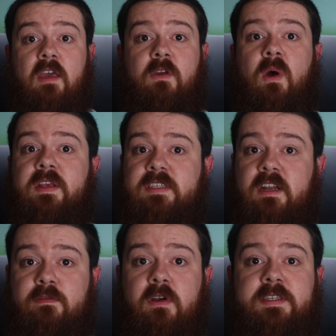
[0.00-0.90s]
If you want to set
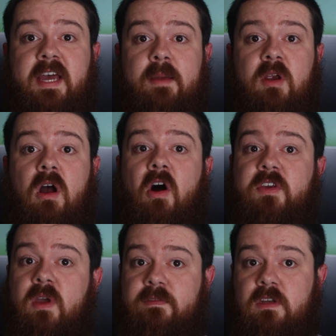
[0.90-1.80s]
it for a timer, all
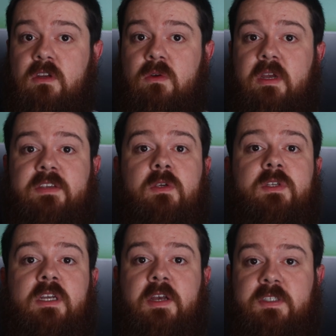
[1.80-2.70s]
you have to do is use
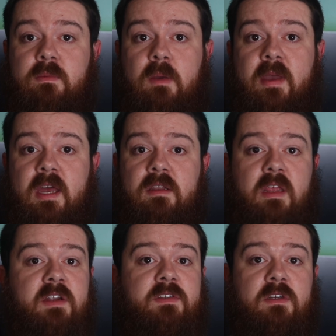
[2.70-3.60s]
a custom command
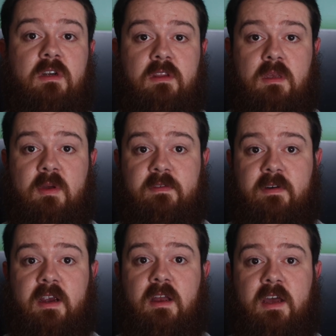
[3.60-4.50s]
that is to turn the
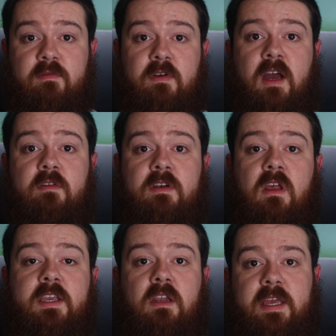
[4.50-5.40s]
humidifier on for however
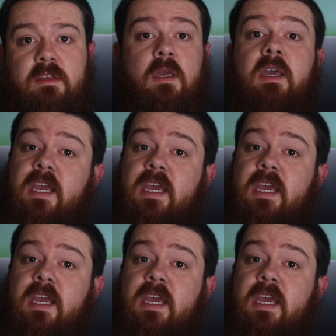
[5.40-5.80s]
long you'd like.